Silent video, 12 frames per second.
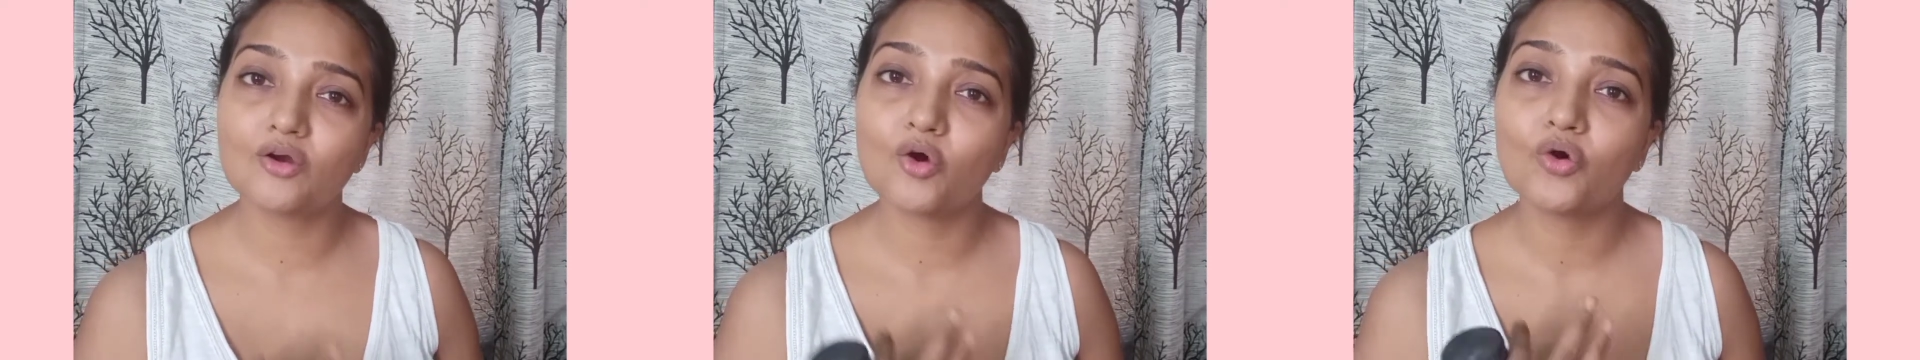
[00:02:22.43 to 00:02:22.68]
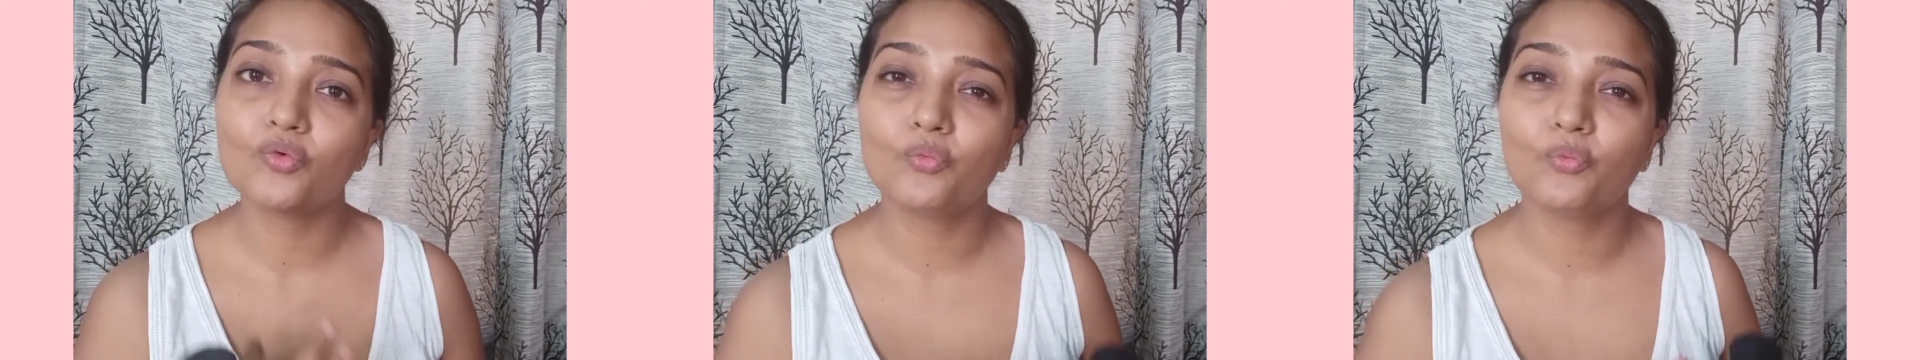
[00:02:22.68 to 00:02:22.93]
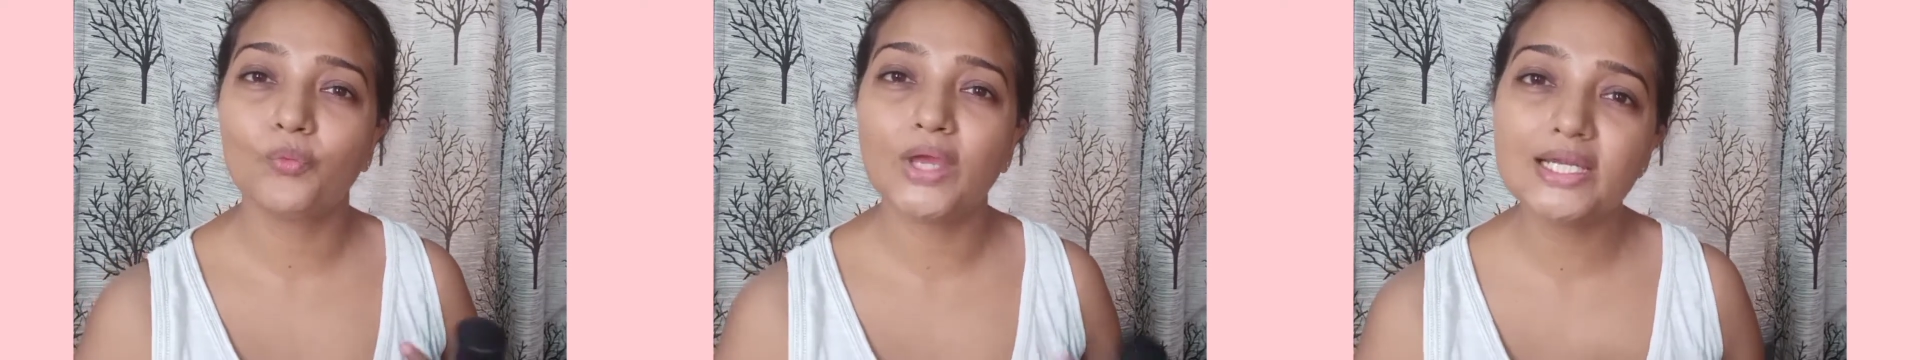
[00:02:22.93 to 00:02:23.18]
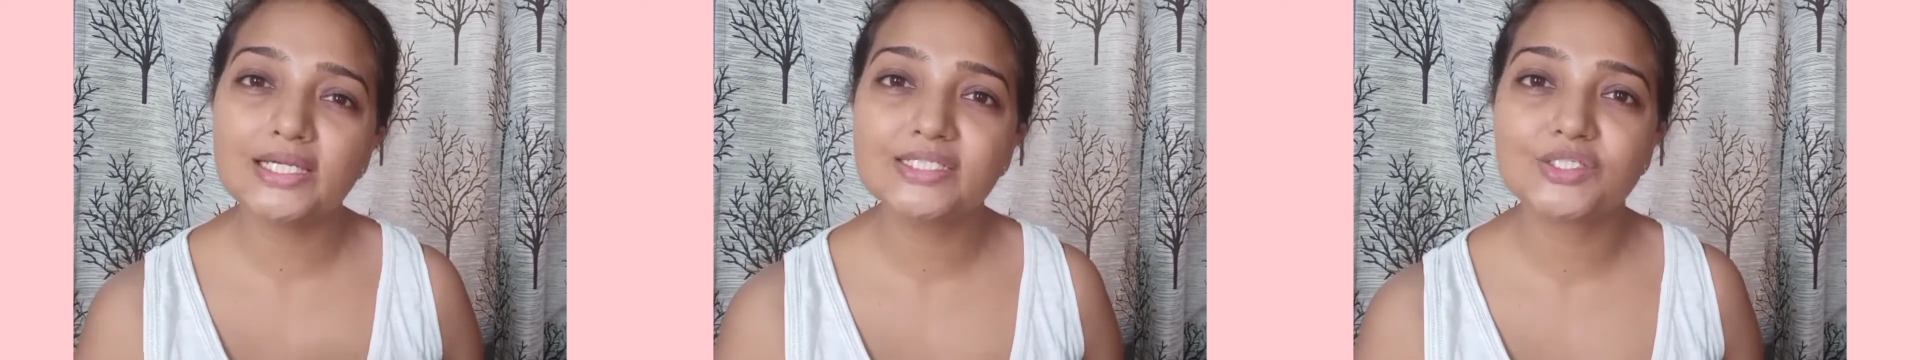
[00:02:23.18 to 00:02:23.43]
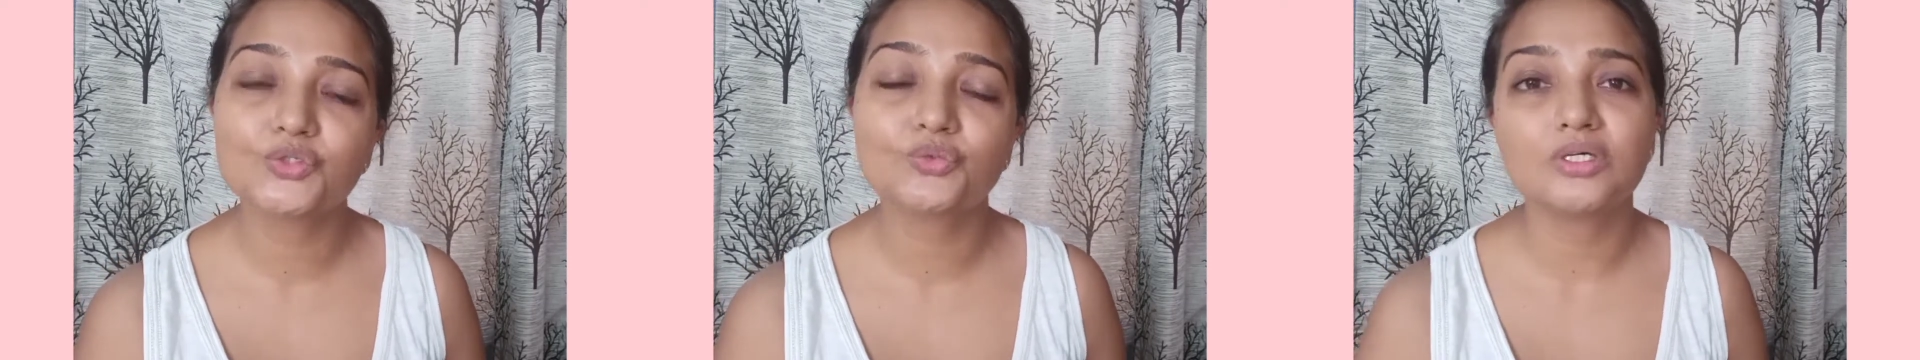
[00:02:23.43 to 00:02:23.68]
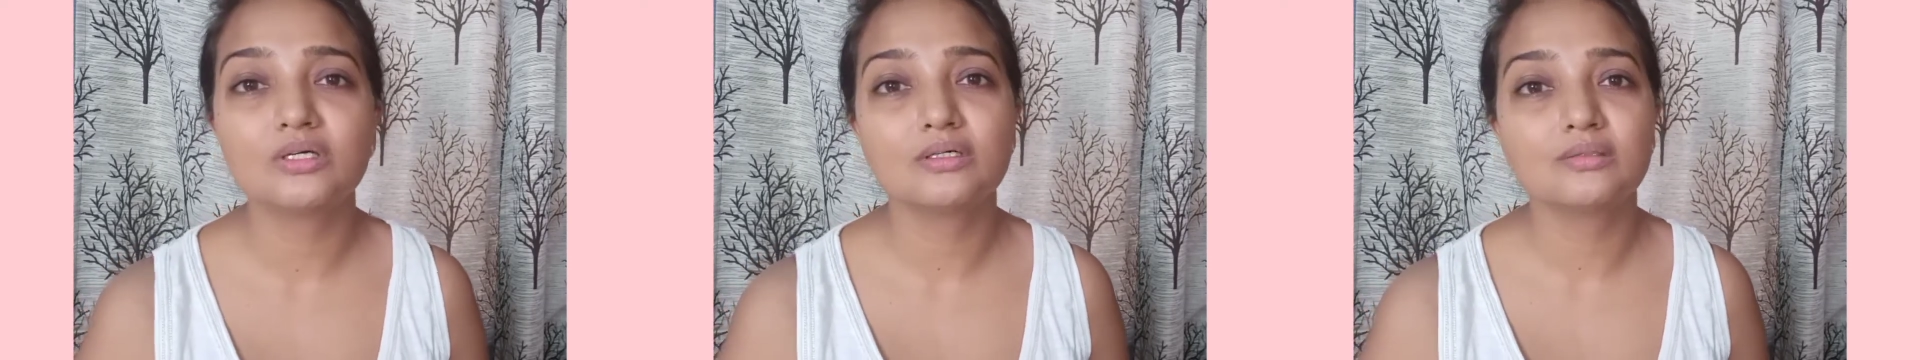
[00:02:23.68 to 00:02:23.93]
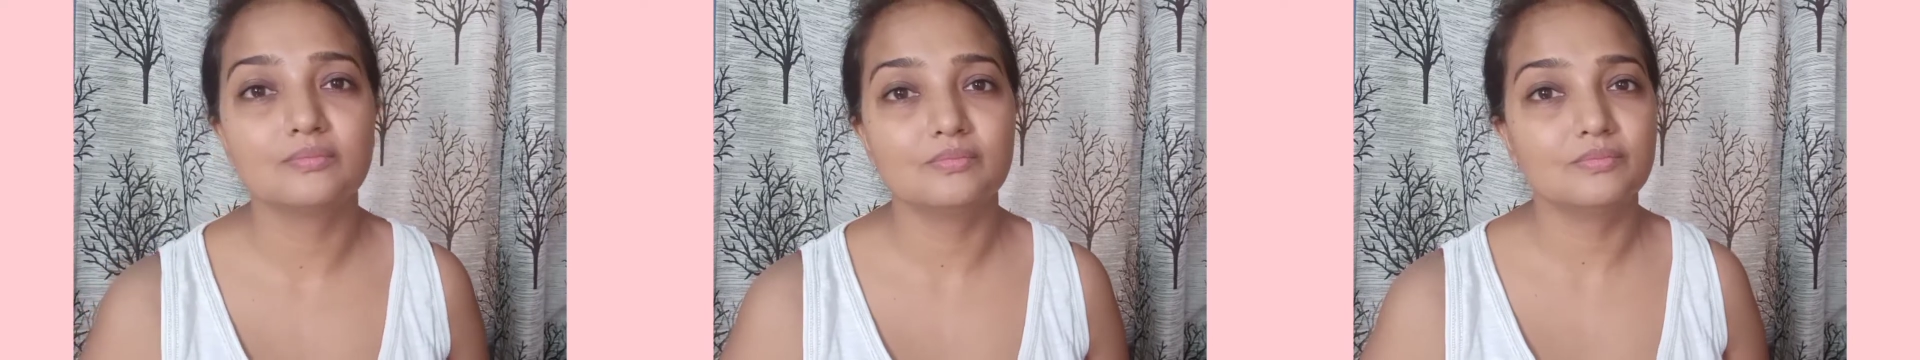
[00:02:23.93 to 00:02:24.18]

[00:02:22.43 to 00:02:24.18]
or well into the